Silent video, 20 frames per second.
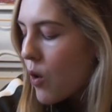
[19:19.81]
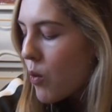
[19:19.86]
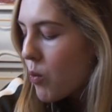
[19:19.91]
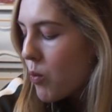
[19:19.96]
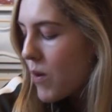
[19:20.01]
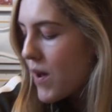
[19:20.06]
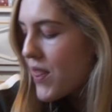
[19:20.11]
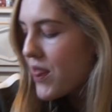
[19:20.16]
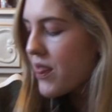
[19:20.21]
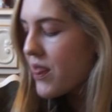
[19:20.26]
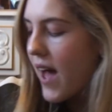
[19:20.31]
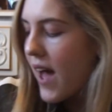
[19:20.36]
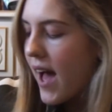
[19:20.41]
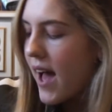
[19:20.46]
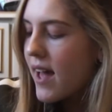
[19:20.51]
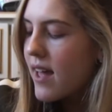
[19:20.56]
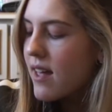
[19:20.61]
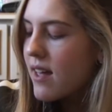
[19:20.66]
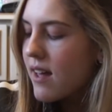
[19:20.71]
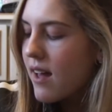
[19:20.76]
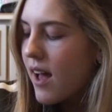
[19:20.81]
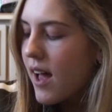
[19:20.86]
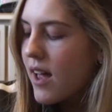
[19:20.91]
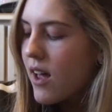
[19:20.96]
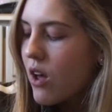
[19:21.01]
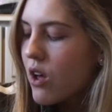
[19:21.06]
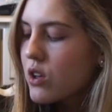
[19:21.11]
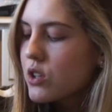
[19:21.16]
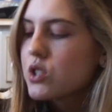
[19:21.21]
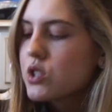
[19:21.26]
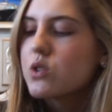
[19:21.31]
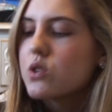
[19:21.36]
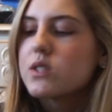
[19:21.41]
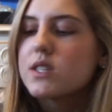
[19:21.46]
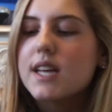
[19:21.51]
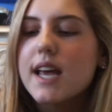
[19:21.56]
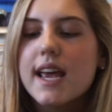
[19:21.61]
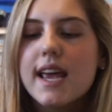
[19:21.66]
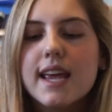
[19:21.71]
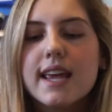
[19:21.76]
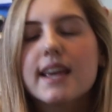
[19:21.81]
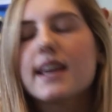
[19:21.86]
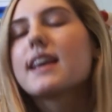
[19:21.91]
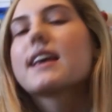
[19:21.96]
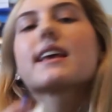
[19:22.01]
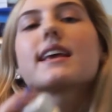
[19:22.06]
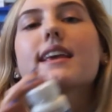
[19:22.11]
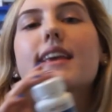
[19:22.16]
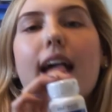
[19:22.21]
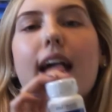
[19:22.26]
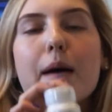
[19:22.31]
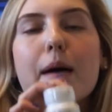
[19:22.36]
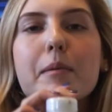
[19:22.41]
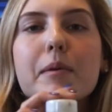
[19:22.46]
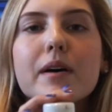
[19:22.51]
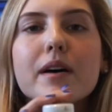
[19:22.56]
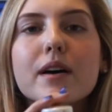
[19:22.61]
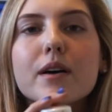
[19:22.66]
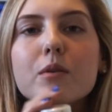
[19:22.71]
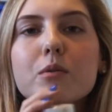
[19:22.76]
With that, I also take GABA,